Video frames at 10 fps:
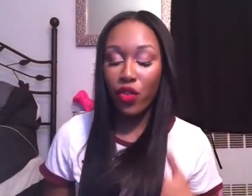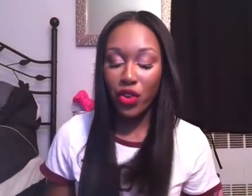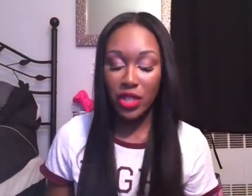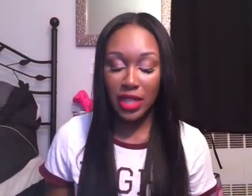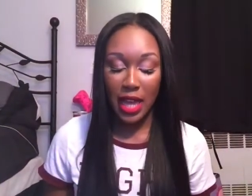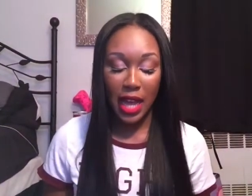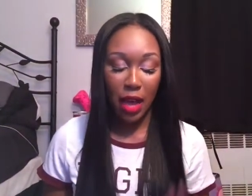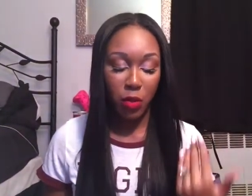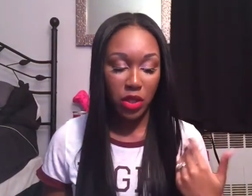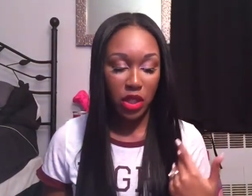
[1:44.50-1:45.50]
the first thing
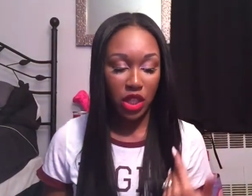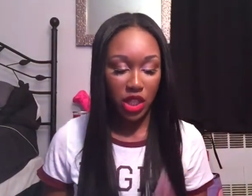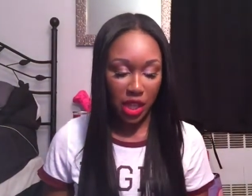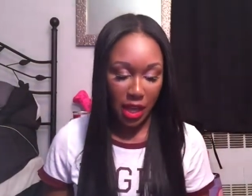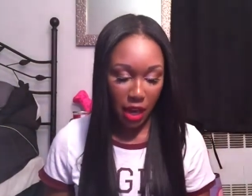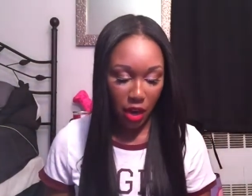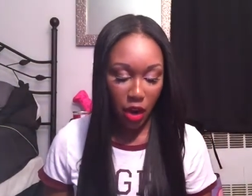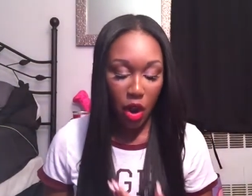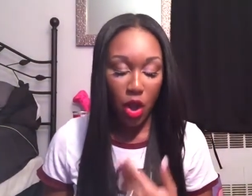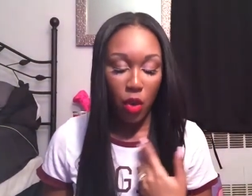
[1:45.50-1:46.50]
I want to share
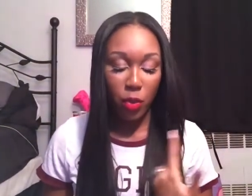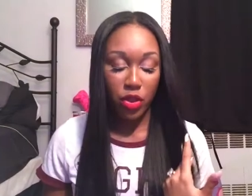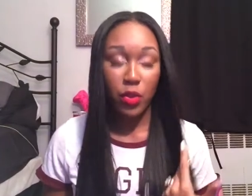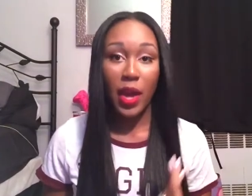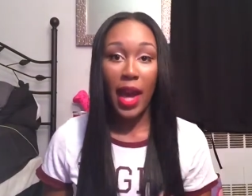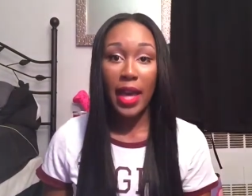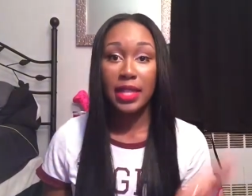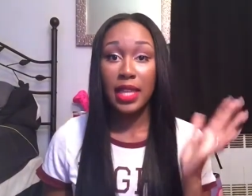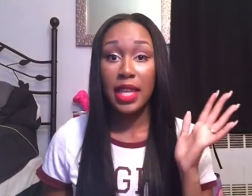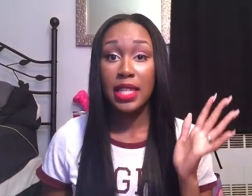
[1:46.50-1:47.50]
with you
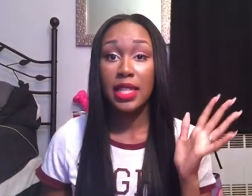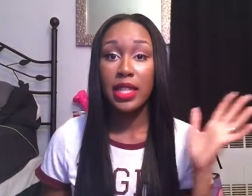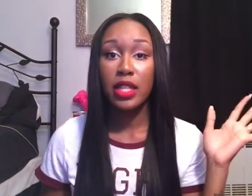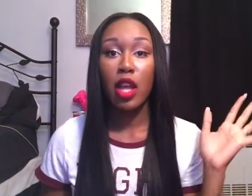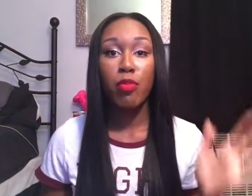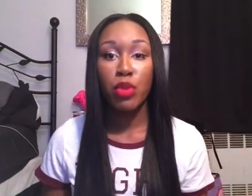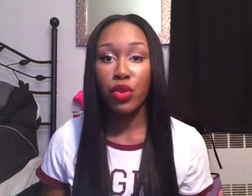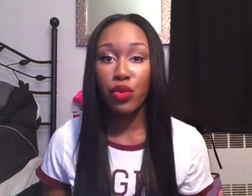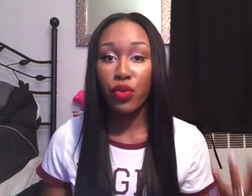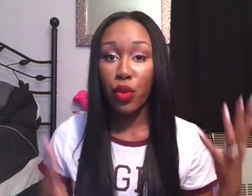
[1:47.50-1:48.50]
guys is this
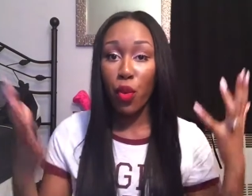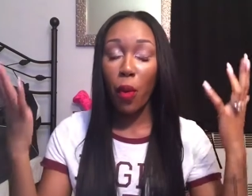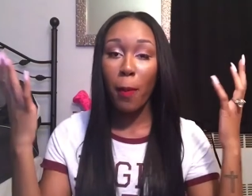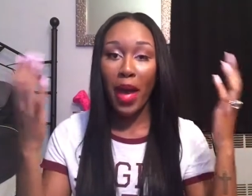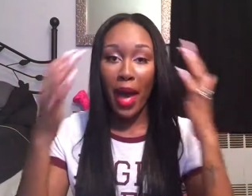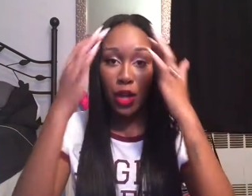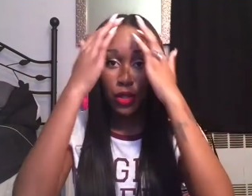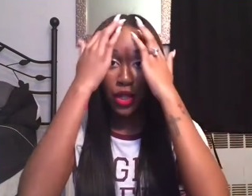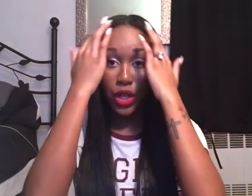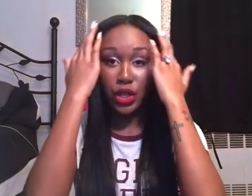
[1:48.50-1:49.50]
beautiful
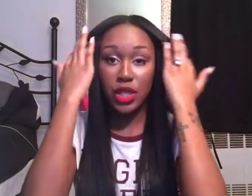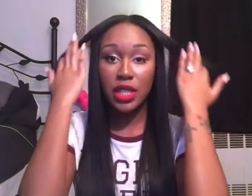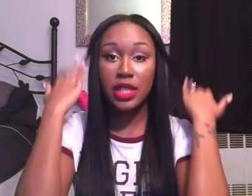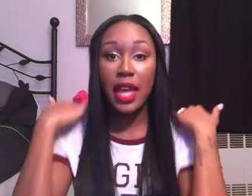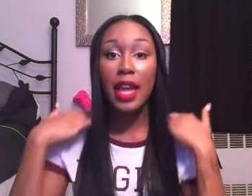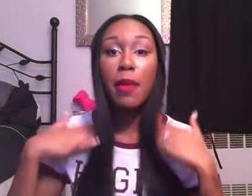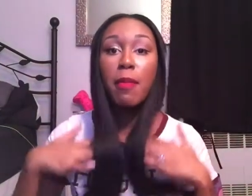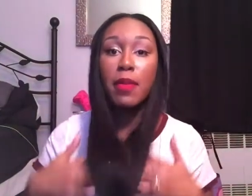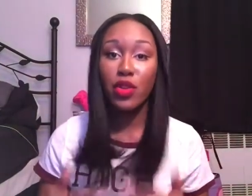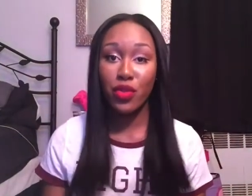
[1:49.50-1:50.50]
powder set
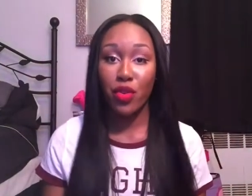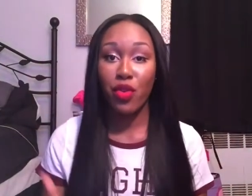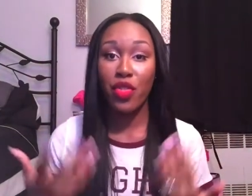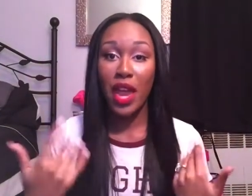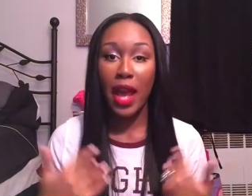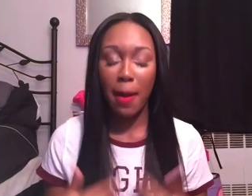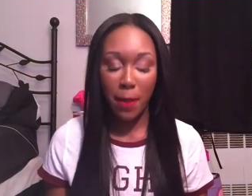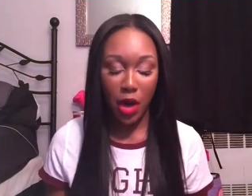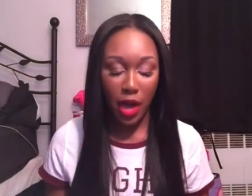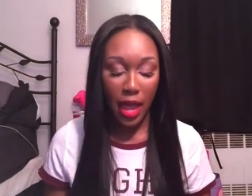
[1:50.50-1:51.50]
mineral that I
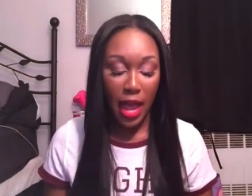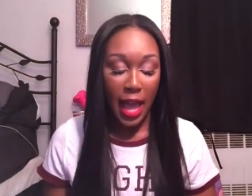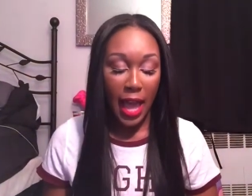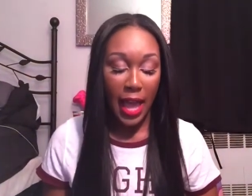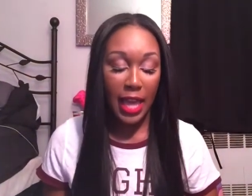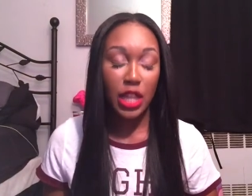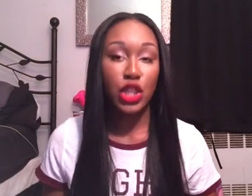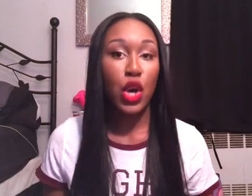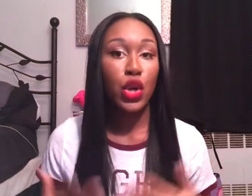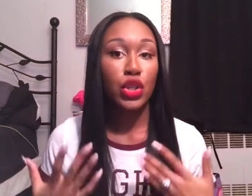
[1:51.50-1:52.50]
bought and it's
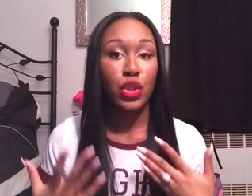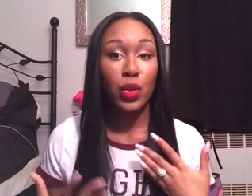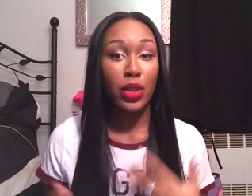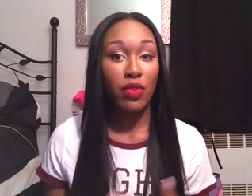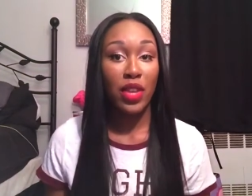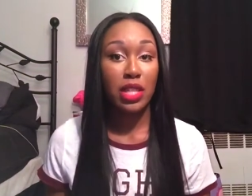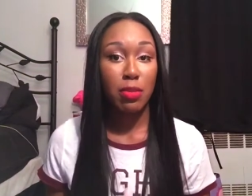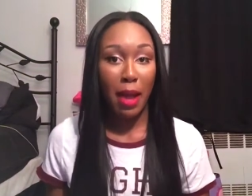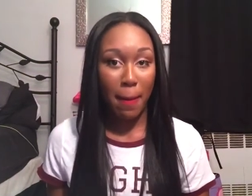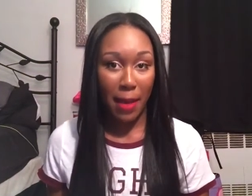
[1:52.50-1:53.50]
called Studio Fix
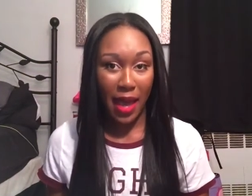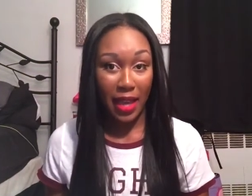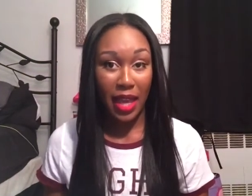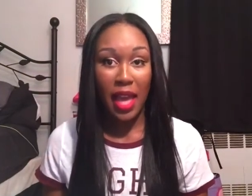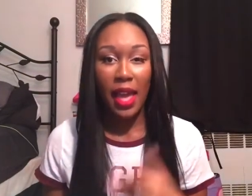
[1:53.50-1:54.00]
by MAC